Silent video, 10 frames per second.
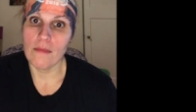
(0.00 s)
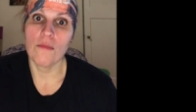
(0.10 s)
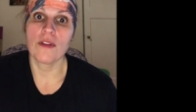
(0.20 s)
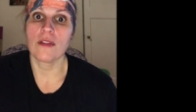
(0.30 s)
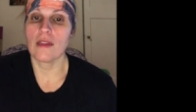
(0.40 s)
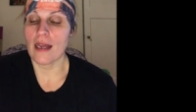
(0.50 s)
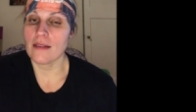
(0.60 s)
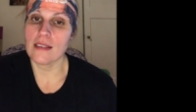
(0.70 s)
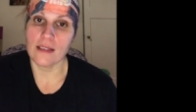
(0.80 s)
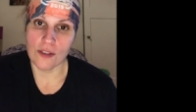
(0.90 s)
with that
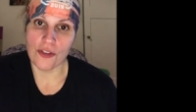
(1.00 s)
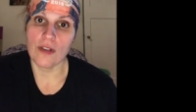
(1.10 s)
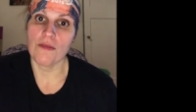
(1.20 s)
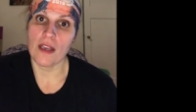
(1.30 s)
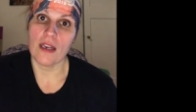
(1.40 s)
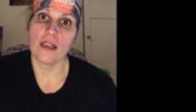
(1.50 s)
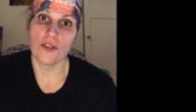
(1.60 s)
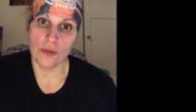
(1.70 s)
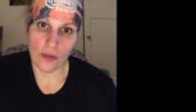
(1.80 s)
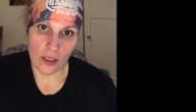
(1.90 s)
decision of getting
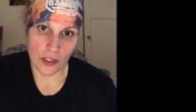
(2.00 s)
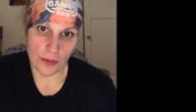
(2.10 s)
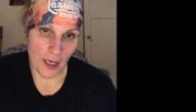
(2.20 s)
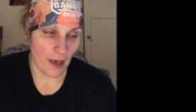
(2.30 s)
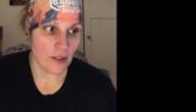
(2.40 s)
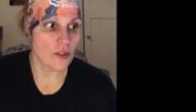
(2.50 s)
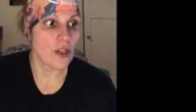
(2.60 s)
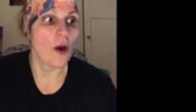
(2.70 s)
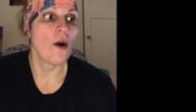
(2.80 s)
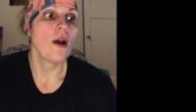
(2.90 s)
into long-term care.
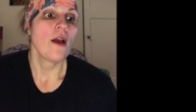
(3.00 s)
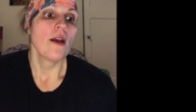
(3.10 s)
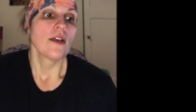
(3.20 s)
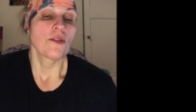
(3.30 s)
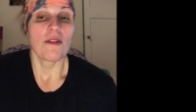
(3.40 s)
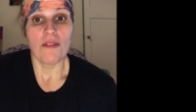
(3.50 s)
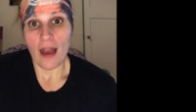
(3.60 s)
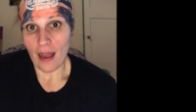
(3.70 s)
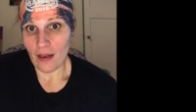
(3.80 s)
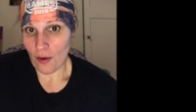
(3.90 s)
So, so we have
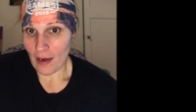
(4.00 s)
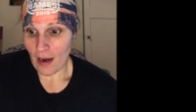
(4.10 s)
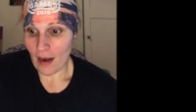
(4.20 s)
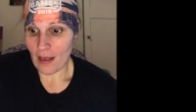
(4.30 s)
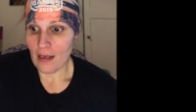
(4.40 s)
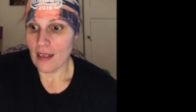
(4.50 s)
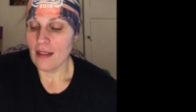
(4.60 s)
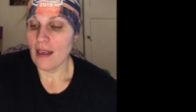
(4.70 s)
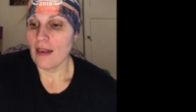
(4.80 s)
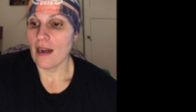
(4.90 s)
that going on, and
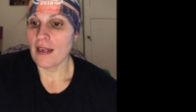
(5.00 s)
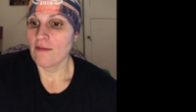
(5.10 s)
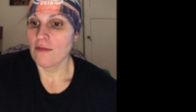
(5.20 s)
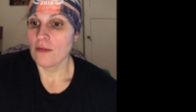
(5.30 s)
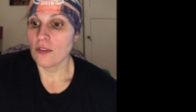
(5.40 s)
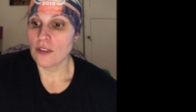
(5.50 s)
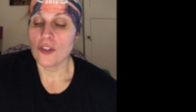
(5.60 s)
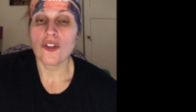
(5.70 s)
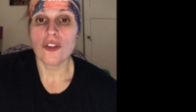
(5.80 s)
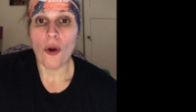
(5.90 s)
then I've learned
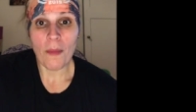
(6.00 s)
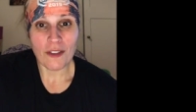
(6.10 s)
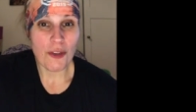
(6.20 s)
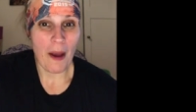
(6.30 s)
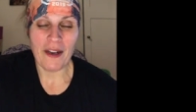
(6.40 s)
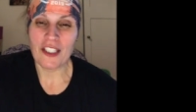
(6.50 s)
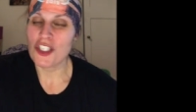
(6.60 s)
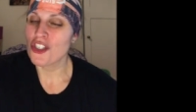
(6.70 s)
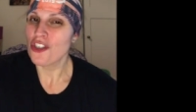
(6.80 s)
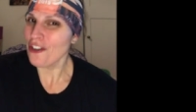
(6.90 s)
so much about
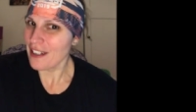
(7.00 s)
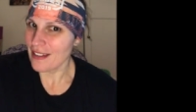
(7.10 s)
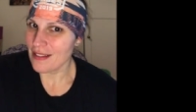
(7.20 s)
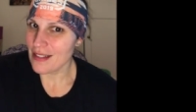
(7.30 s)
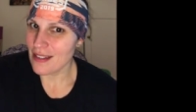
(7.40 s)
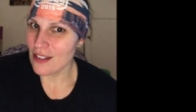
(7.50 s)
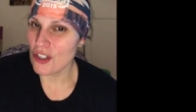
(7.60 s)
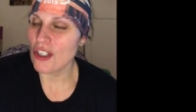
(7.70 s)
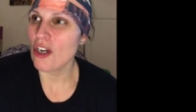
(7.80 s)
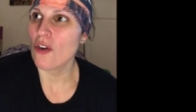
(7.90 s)
insurance.
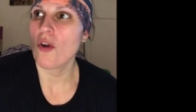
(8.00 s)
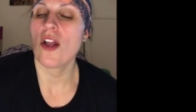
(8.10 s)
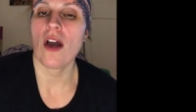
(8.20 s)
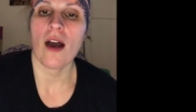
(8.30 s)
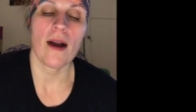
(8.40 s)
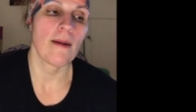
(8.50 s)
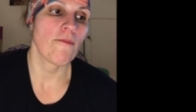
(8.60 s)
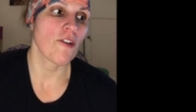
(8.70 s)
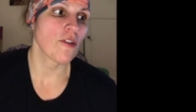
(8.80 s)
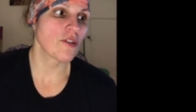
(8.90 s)
So, um,
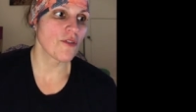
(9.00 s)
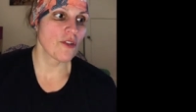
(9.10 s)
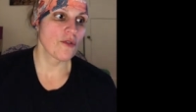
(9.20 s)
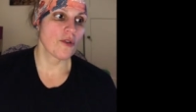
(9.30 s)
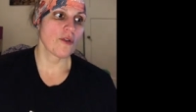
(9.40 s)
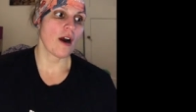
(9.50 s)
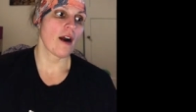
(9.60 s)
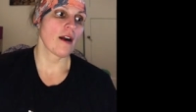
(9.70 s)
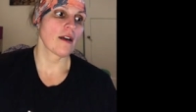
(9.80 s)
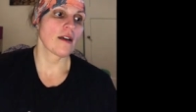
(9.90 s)
for those of you who
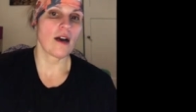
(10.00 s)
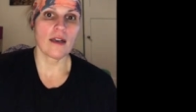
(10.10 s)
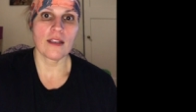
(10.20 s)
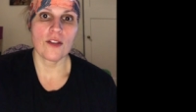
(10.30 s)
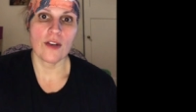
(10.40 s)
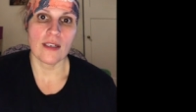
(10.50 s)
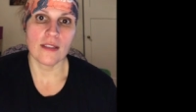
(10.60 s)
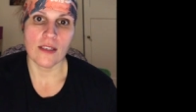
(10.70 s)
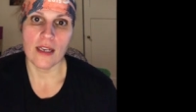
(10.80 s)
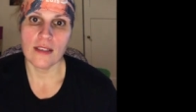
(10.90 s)
are not in the United
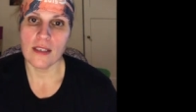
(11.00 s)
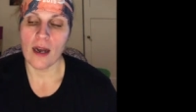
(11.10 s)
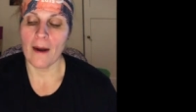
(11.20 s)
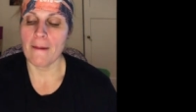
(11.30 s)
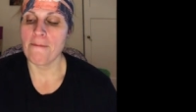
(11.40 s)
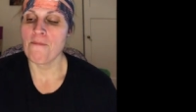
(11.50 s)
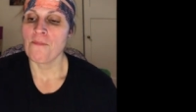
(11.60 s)
States, um,